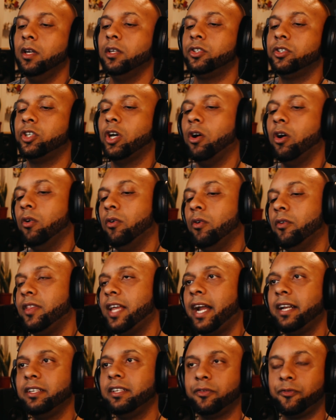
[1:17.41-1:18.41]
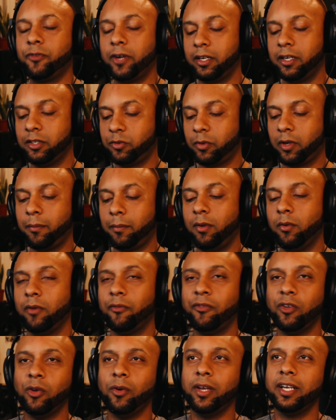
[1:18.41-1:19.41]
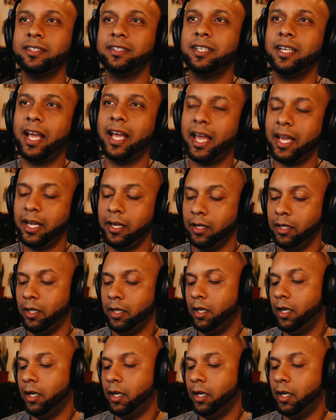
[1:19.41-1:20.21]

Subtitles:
So that is the fragrance we're going to be reviewing today.